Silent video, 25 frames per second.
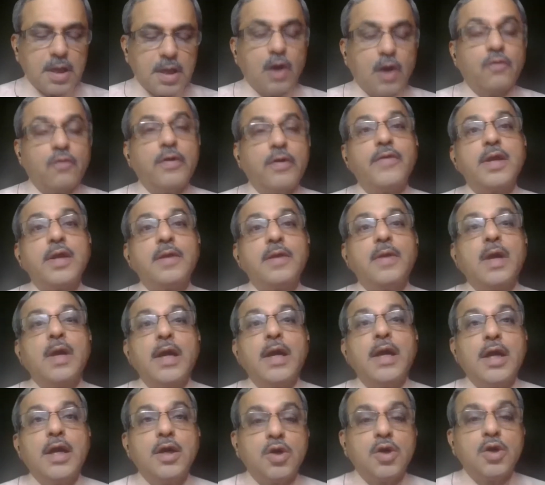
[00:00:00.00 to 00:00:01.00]
However,
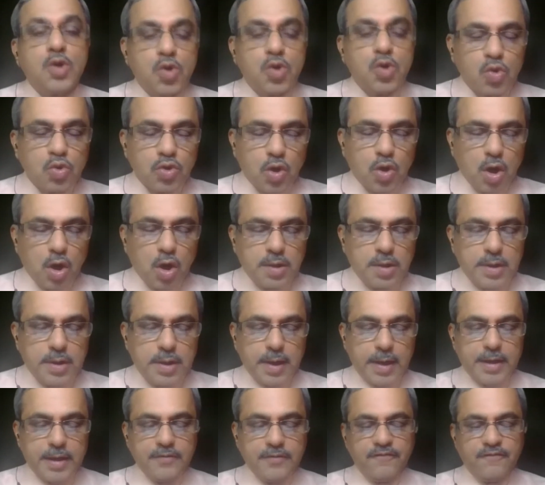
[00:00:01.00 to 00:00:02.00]
do not
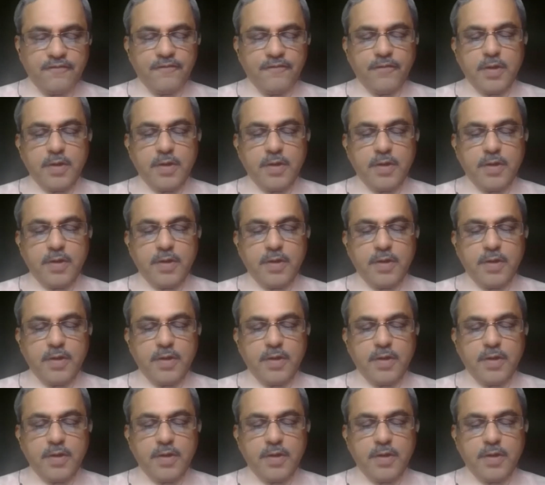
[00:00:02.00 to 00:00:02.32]
drive